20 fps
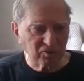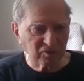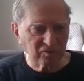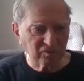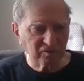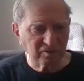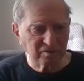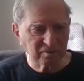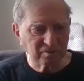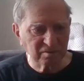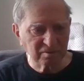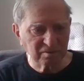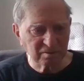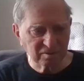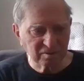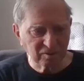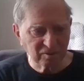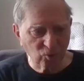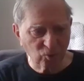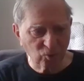of
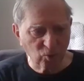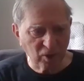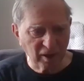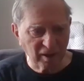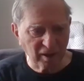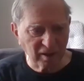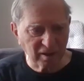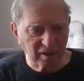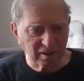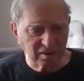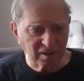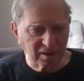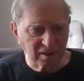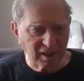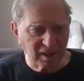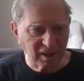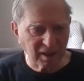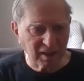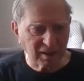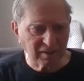Hue and Da
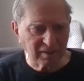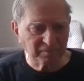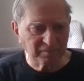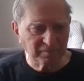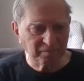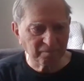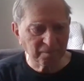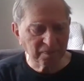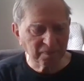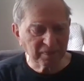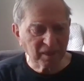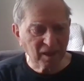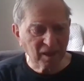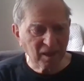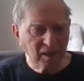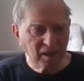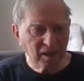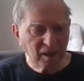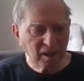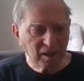Nang,
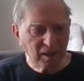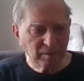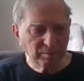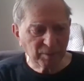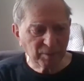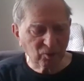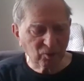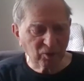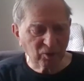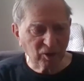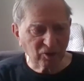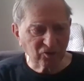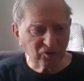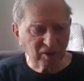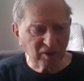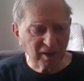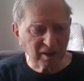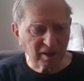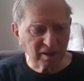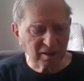but we
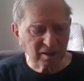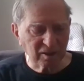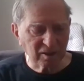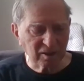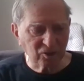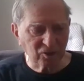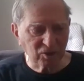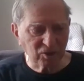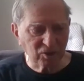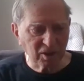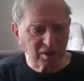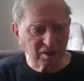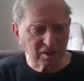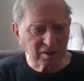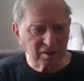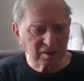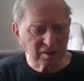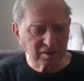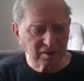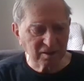also had a unique
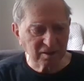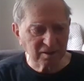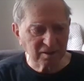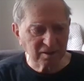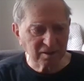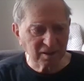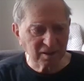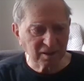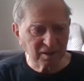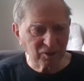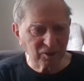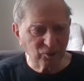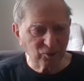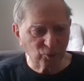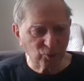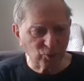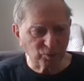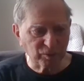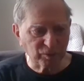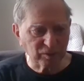
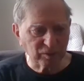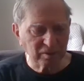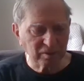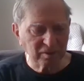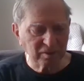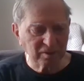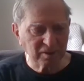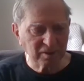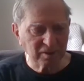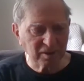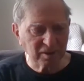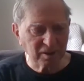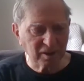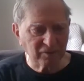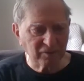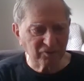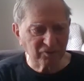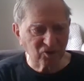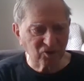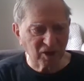group
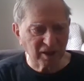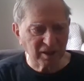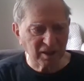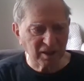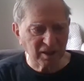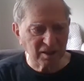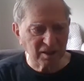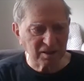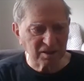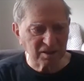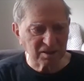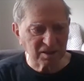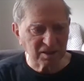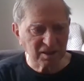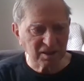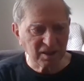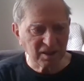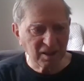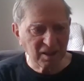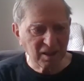of Chinese.
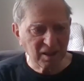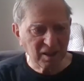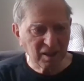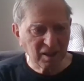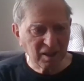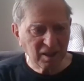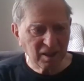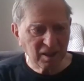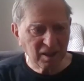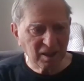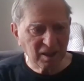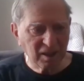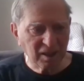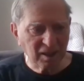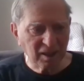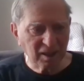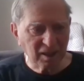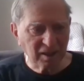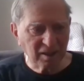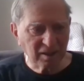
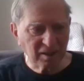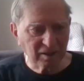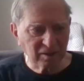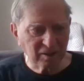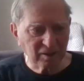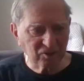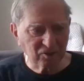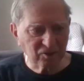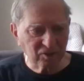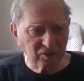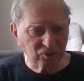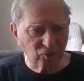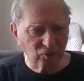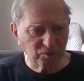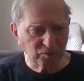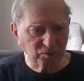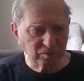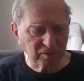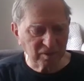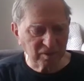Uh, there's a
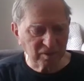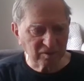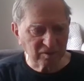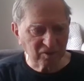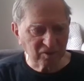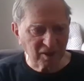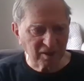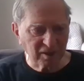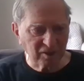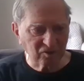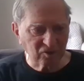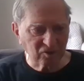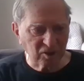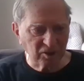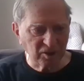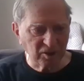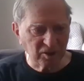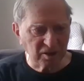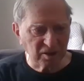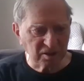group Chinese
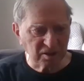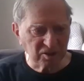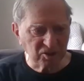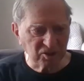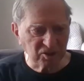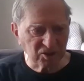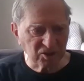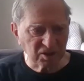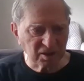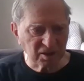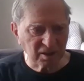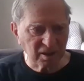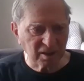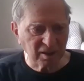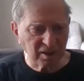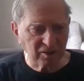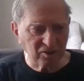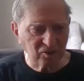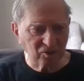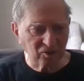called NUNGS,
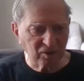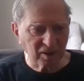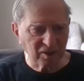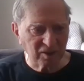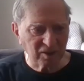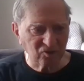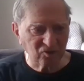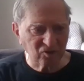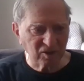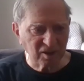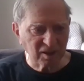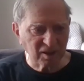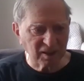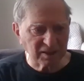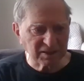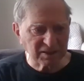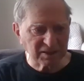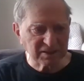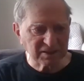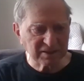
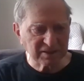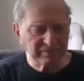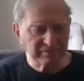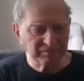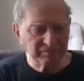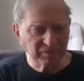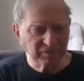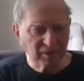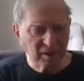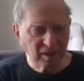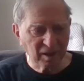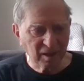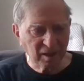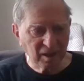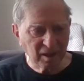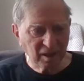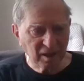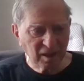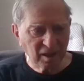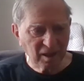N-U-N-G-S.
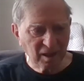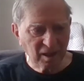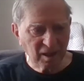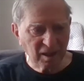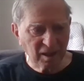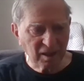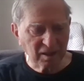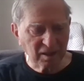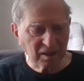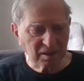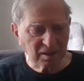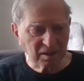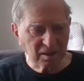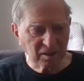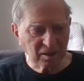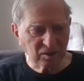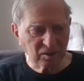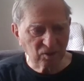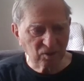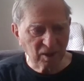And
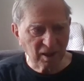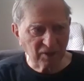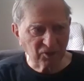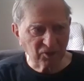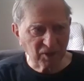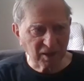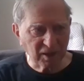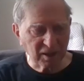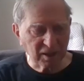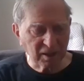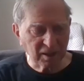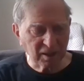I think